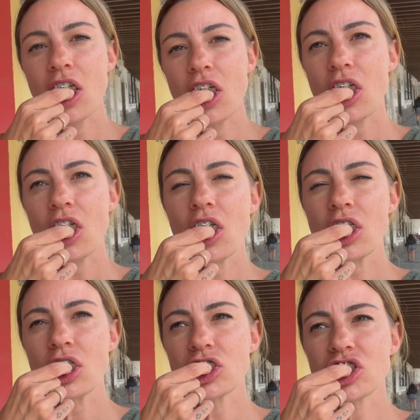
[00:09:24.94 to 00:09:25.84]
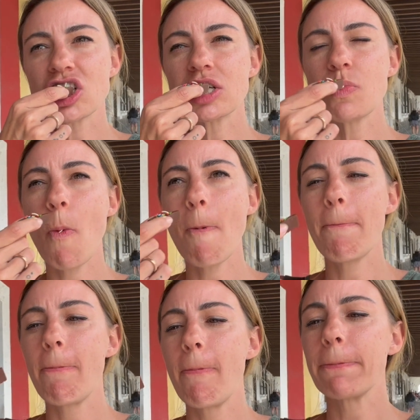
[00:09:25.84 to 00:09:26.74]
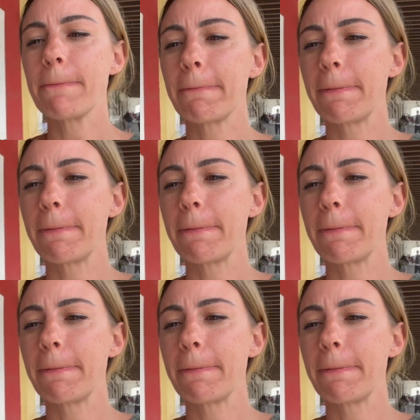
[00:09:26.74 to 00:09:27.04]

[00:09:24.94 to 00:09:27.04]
a gift from the gods.